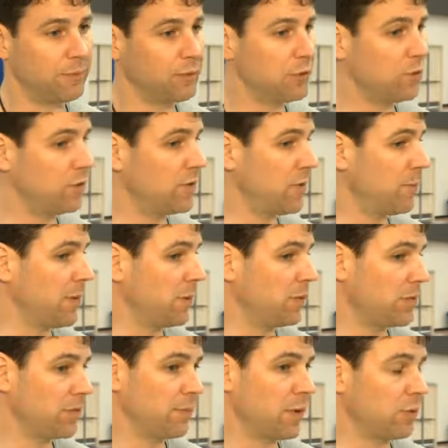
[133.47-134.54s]
Two of them,
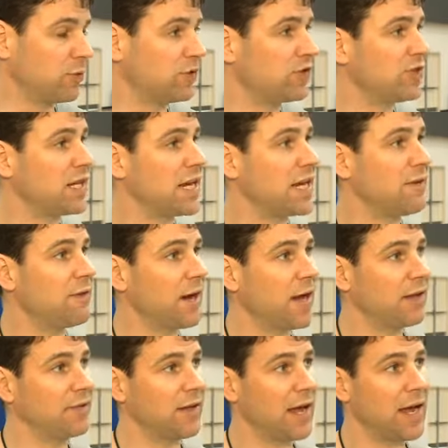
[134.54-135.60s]
both Steve and
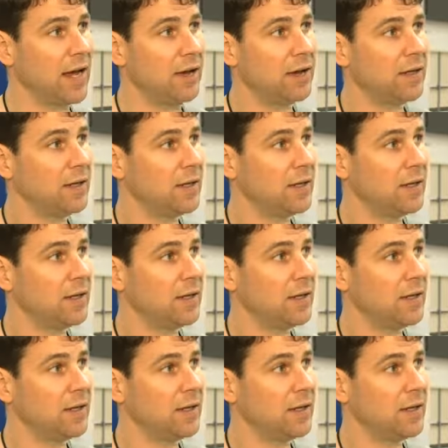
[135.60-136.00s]
Isaiah,